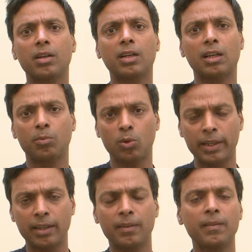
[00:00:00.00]
carpooling
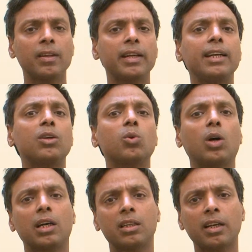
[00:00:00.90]
into
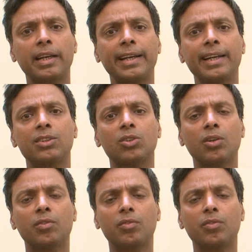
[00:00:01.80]
other areas of